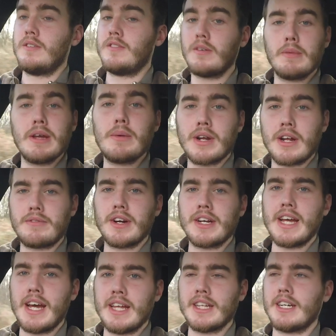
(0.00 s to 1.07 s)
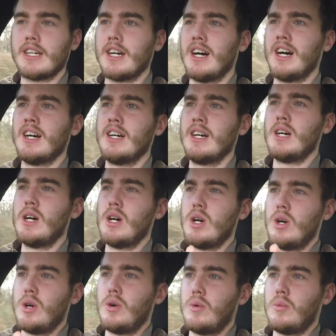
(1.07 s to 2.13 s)
For me, whenever I get in a car,
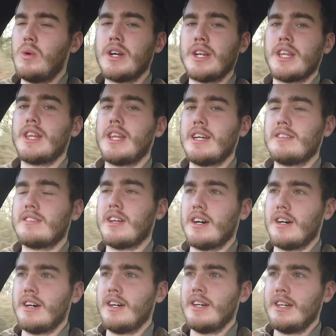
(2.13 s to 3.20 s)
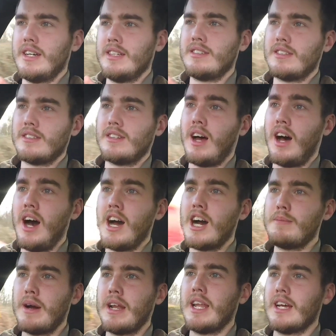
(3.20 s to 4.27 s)
one of the things that is high
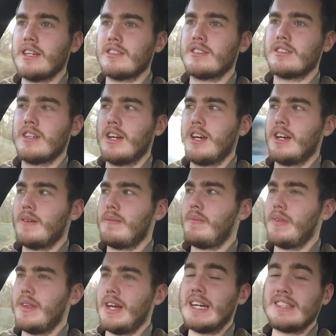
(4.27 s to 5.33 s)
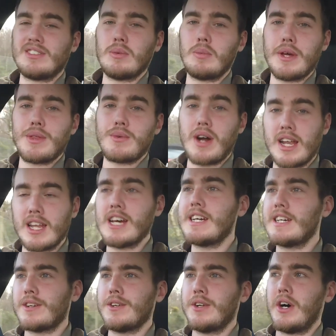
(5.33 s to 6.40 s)
on my list as to whether I
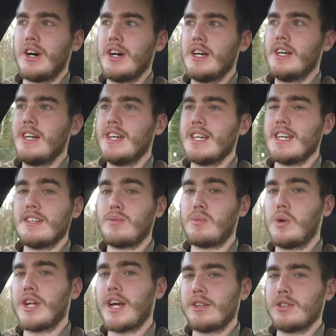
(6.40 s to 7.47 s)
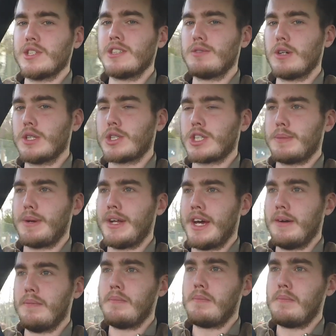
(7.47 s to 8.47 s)
like it or not is, would I do a road trip in it?